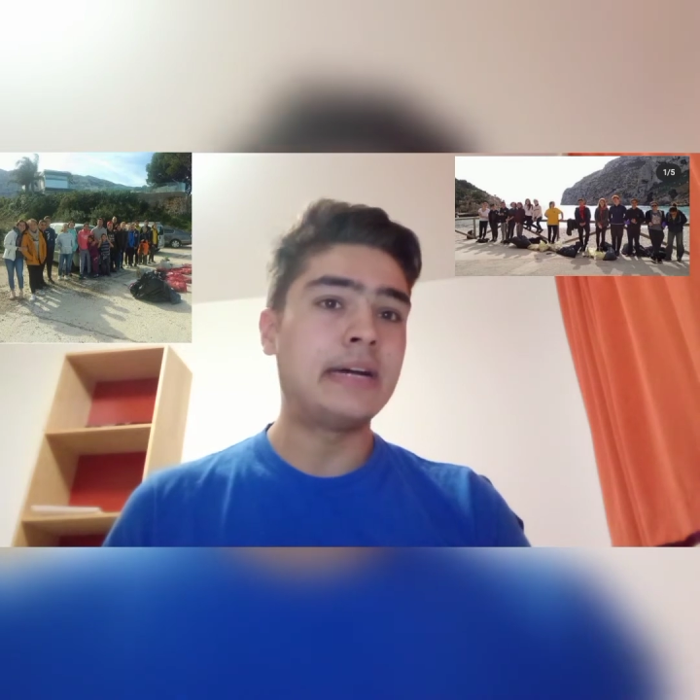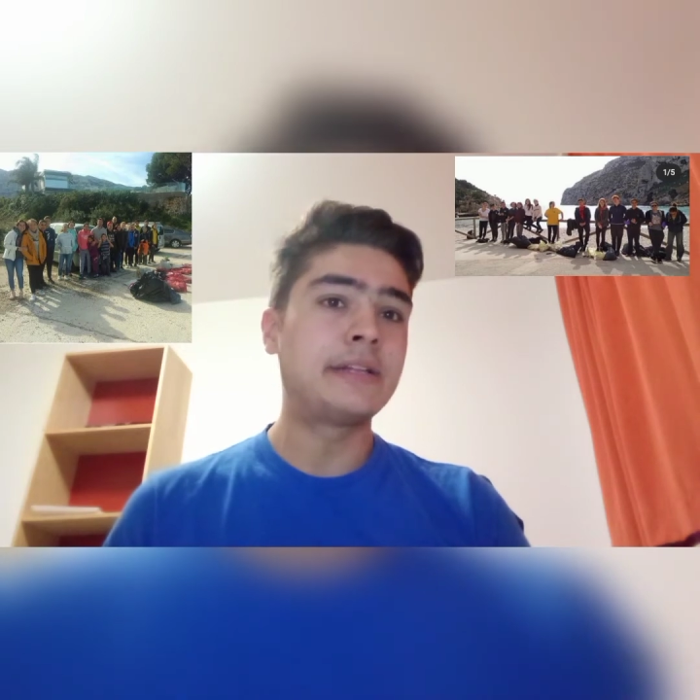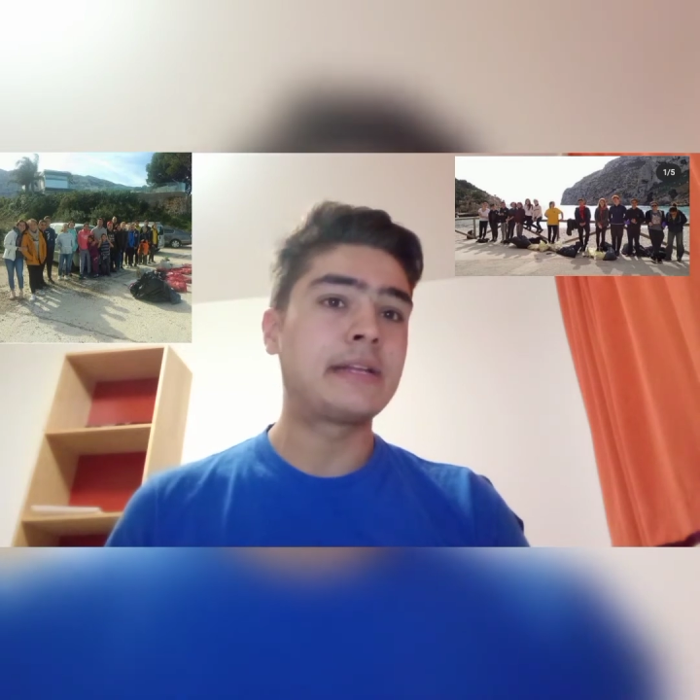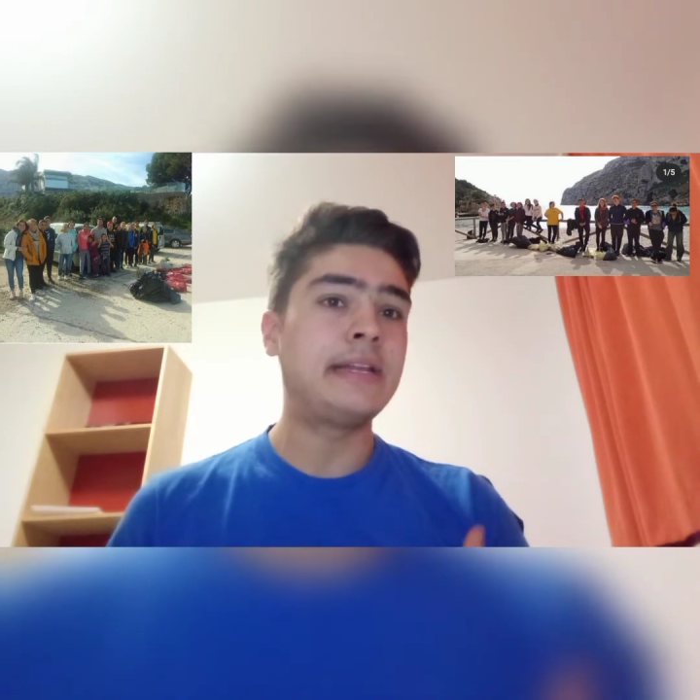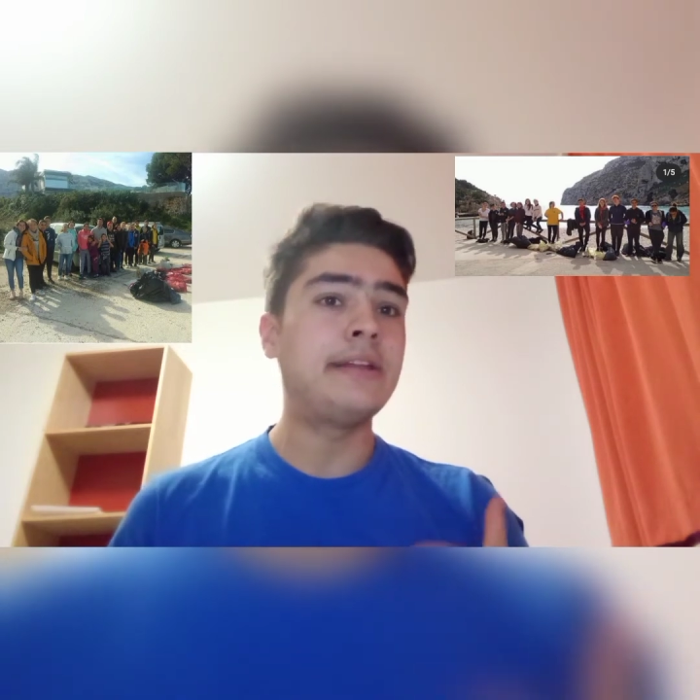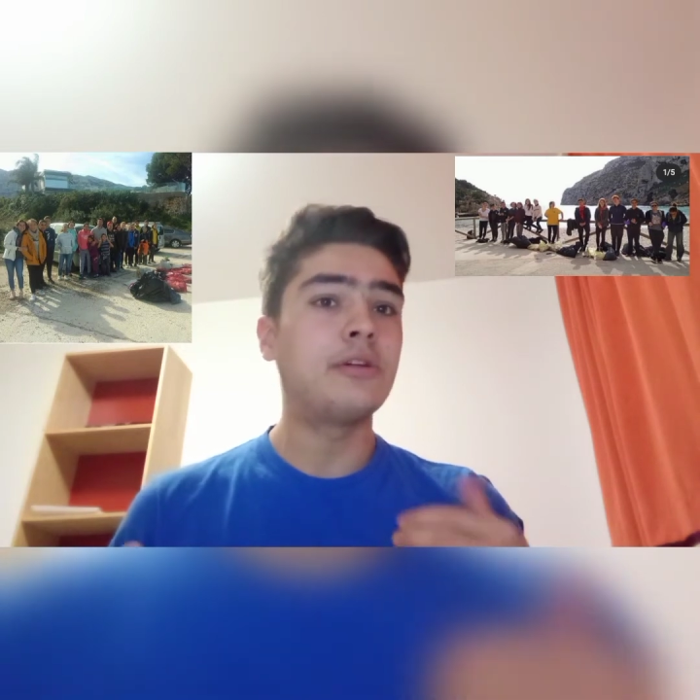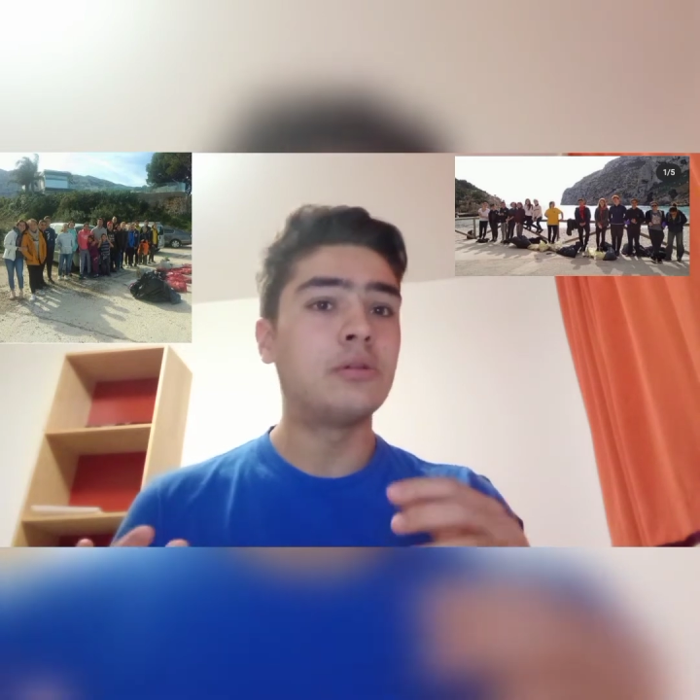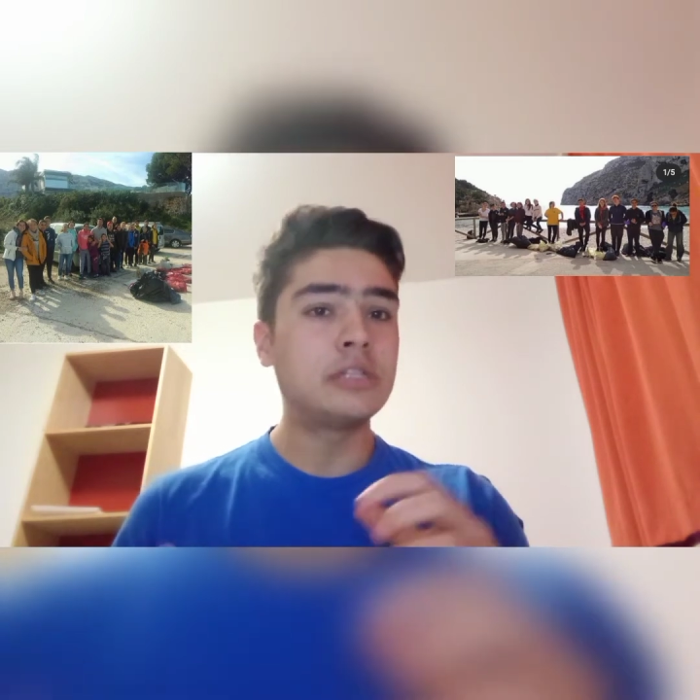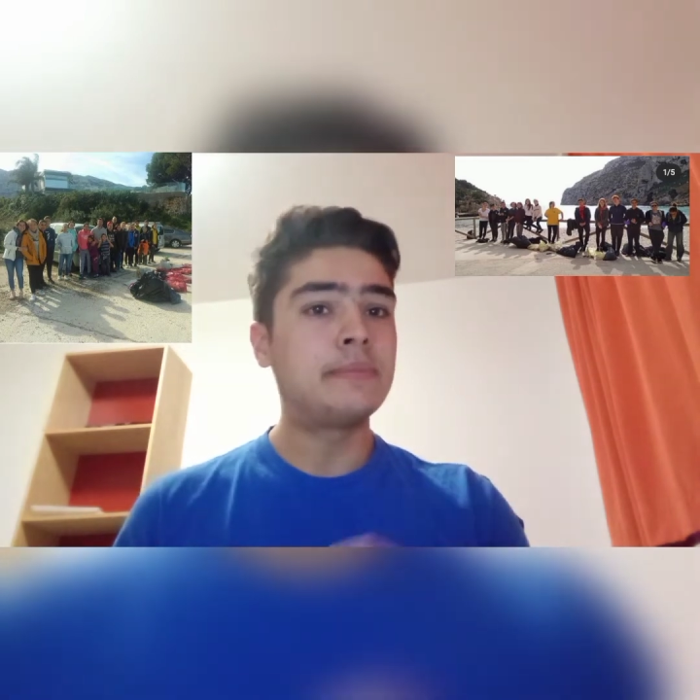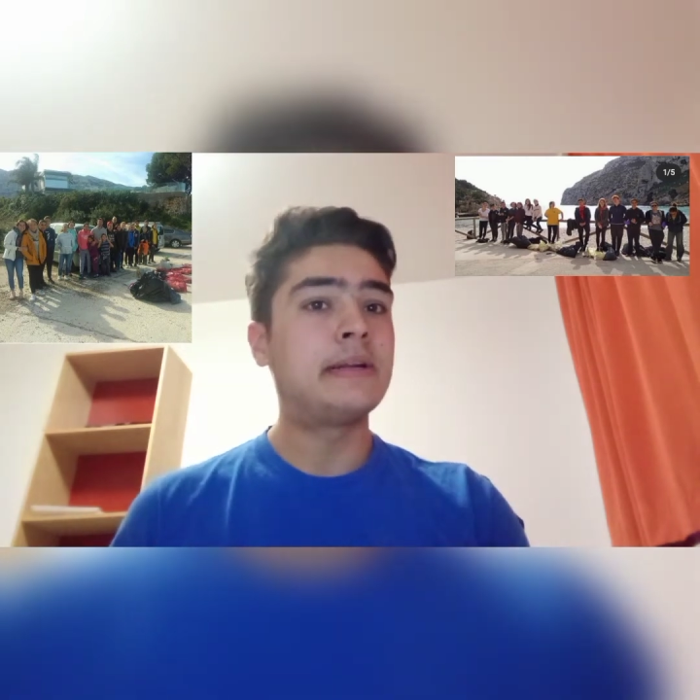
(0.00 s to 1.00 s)
and clean
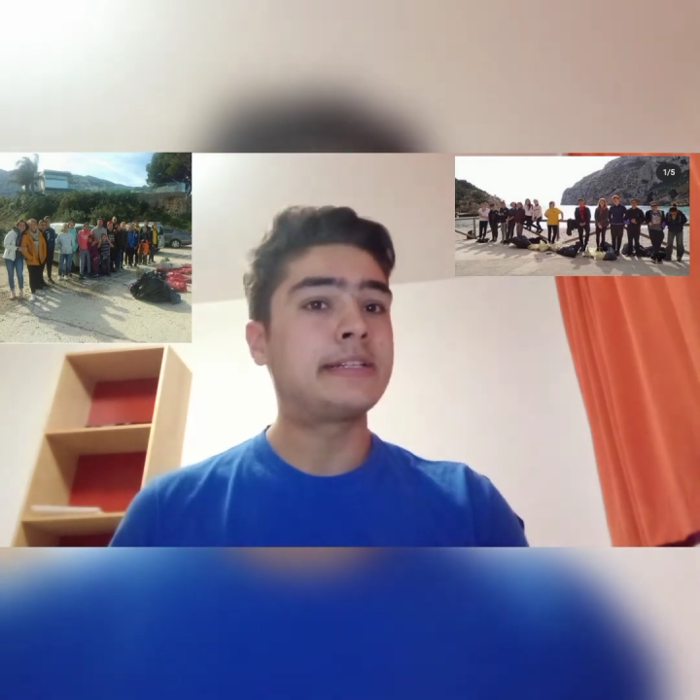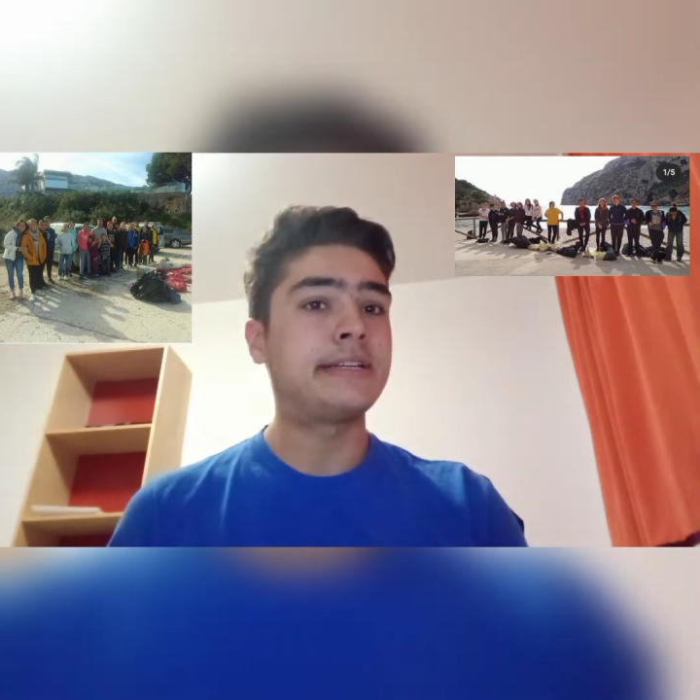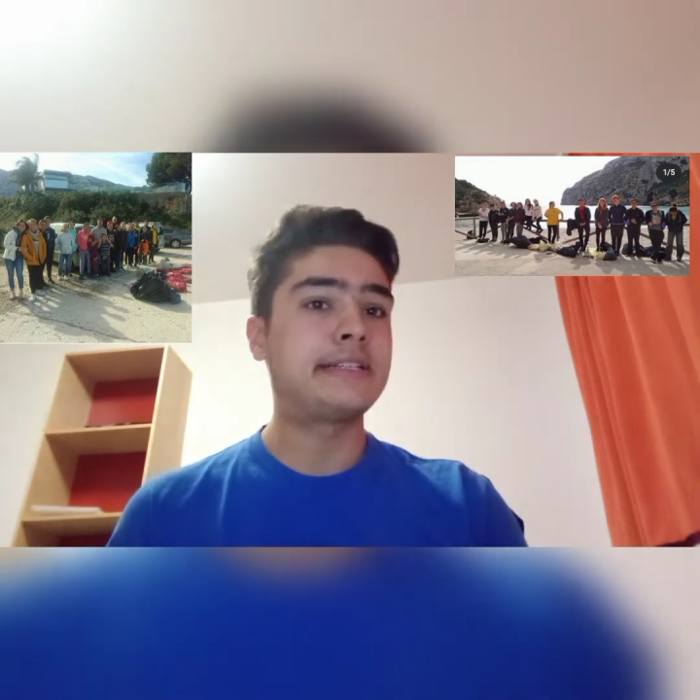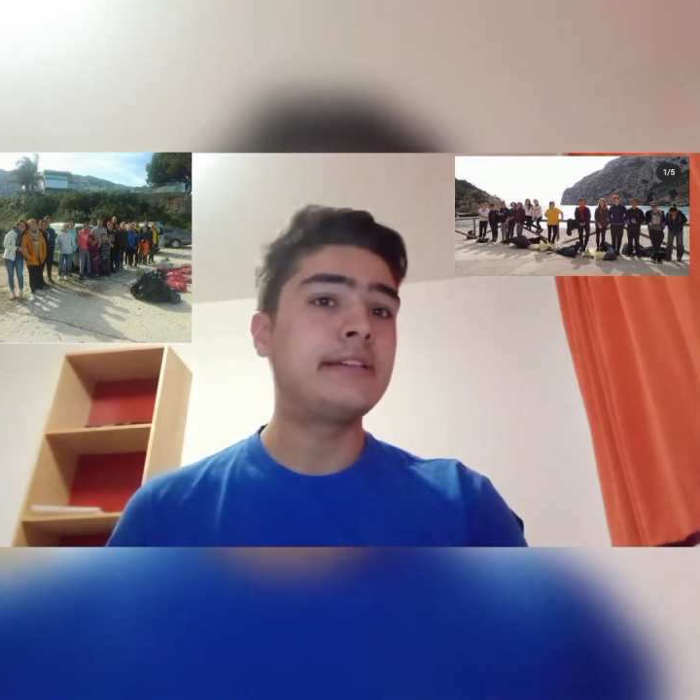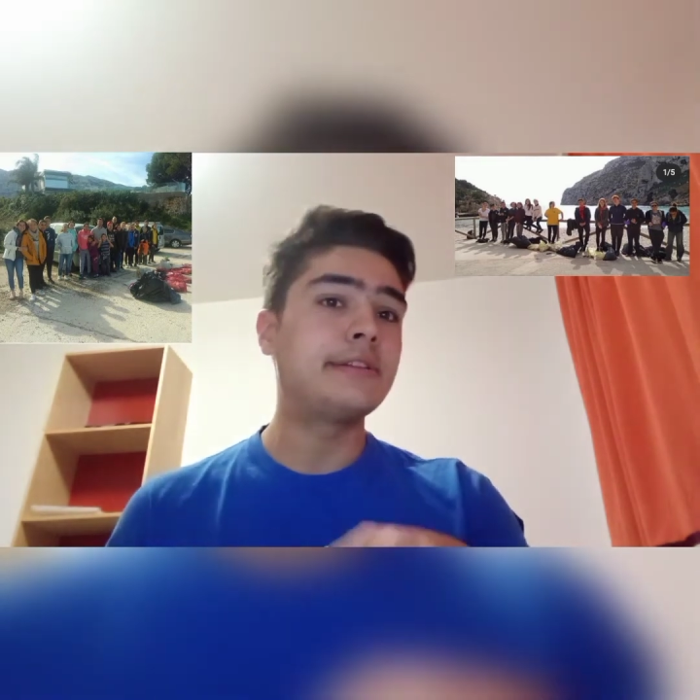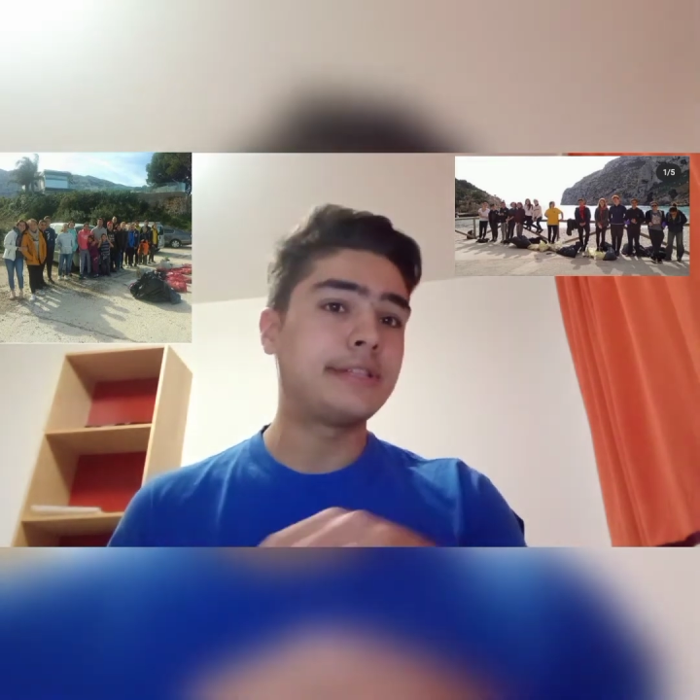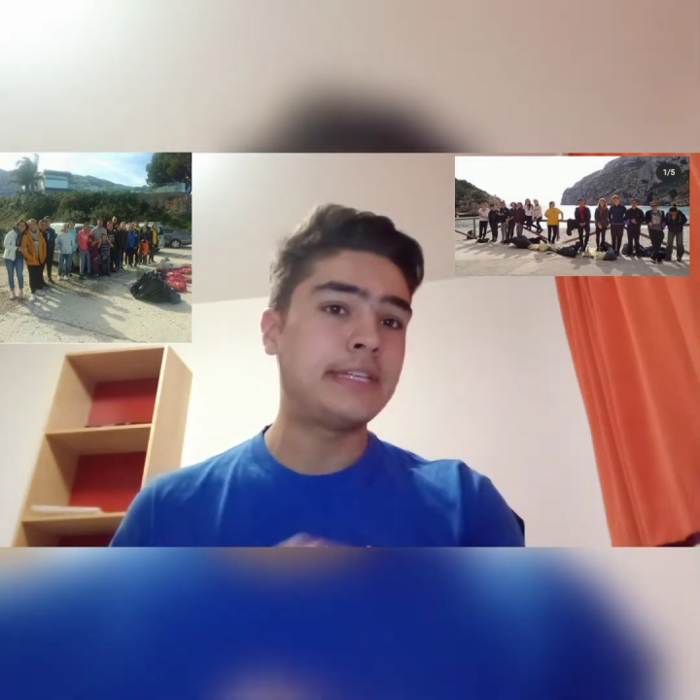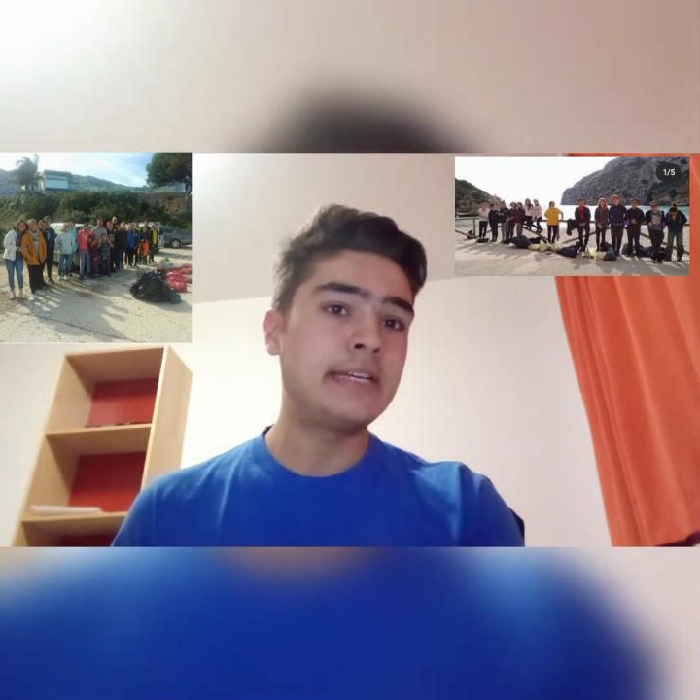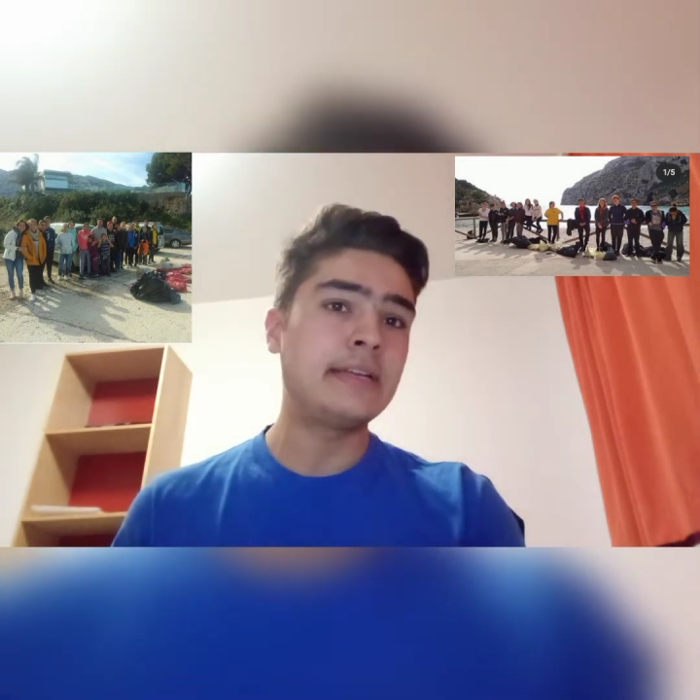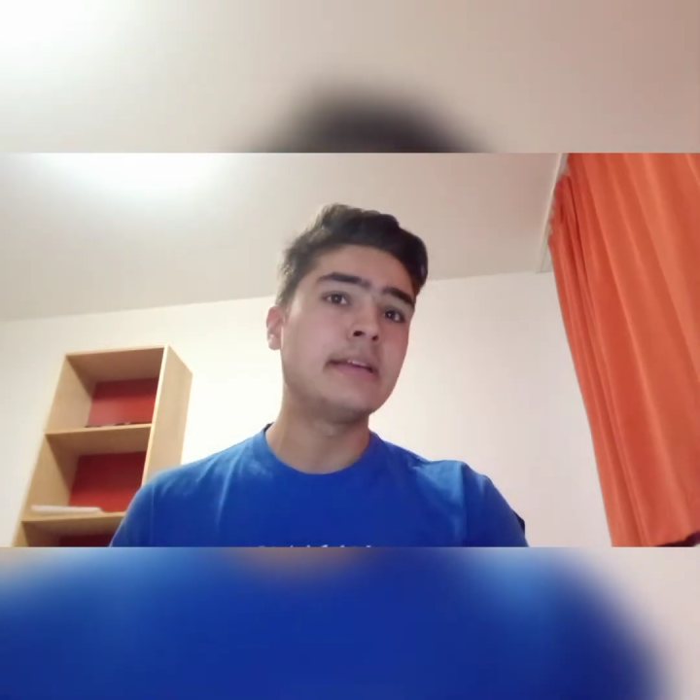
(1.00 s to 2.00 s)
all the plastics in the
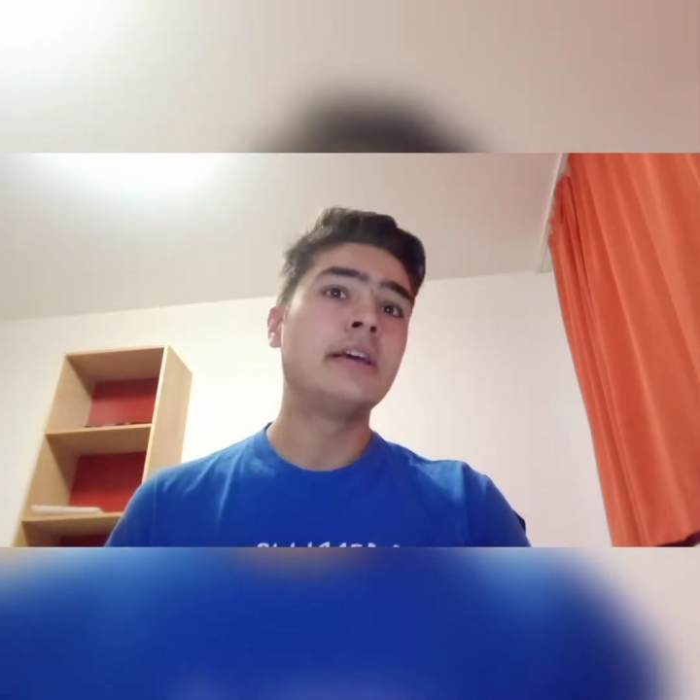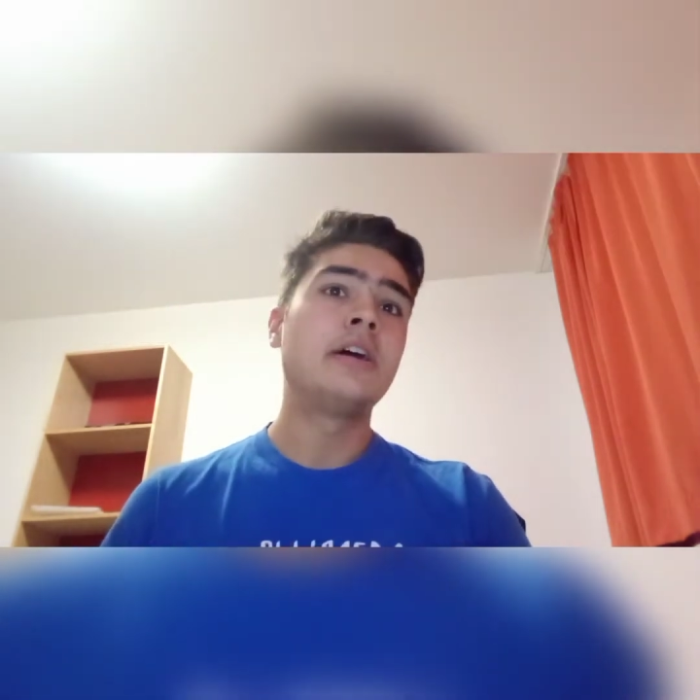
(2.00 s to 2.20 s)
sea,